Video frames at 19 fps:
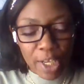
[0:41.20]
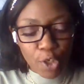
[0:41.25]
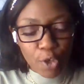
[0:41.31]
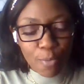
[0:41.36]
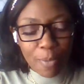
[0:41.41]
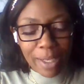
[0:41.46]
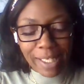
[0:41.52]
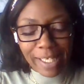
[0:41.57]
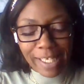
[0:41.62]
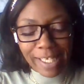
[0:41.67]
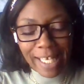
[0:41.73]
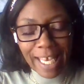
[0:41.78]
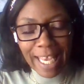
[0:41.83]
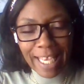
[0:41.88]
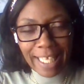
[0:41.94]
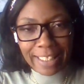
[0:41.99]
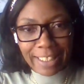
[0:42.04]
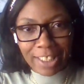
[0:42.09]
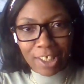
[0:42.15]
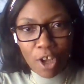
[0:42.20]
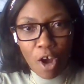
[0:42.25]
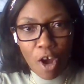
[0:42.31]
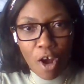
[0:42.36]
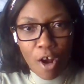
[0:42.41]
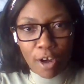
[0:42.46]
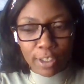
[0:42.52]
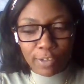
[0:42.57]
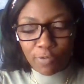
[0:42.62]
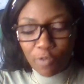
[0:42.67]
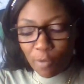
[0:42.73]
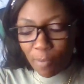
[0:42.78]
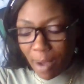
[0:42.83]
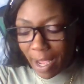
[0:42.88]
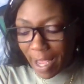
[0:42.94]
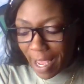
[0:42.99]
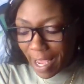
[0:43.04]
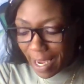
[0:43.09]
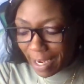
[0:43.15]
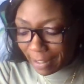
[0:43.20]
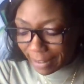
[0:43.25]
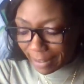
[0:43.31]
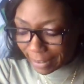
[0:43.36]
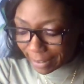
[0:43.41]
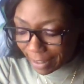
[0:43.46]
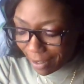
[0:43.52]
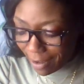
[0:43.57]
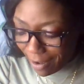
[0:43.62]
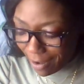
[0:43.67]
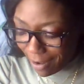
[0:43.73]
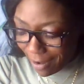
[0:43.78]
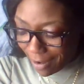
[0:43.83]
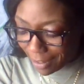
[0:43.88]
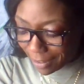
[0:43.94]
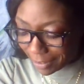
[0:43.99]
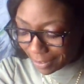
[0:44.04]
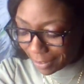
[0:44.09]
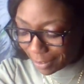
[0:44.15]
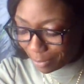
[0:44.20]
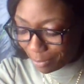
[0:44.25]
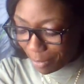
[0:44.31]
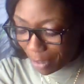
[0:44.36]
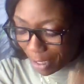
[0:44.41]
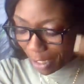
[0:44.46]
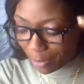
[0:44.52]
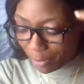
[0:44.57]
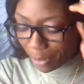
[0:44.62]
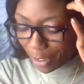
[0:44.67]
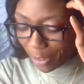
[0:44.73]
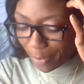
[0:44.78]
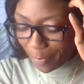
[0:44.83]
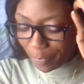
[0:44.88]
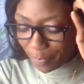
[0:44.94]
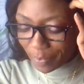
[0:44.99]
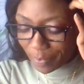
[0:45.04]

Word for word: You must save the cards for my Eddie's gods, baby.